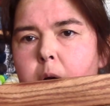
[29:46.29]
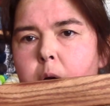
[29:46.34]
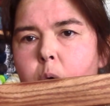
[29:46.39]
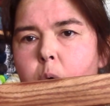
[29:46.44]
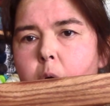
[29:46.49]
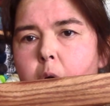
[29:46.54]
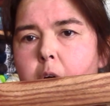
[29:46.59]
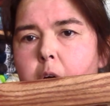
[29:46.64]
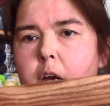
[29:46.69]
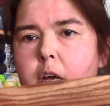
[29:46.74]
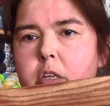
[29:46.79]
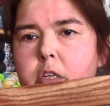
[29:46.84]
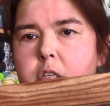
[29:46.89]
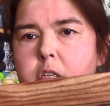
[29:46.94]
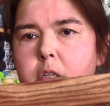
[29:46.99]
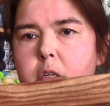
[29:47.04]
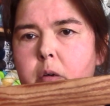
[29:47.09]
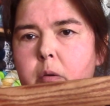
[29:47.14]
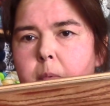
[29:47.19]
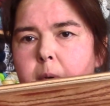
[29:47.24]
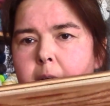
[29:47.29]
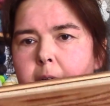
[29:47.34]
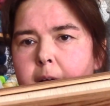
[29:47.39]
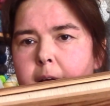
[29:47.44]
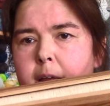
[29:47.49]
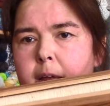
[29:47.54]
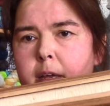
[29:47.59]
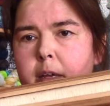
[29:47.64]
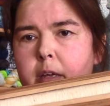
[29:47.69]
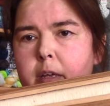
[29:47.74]
rugs or
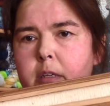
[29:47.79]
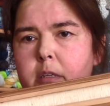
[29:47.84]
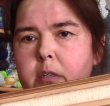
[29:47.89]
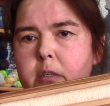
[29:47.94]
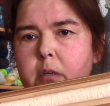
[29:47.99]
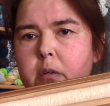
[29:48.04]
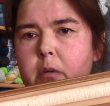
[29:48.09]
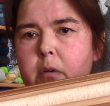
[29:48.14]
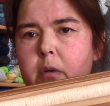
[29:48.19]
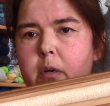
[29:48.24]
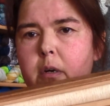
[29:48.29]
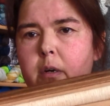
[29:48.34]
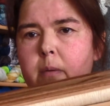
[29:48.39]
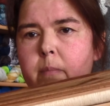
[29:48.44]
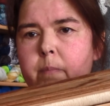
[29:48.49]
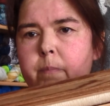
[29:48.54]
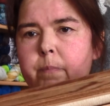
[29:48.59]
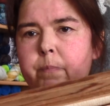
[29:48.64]
blankets, or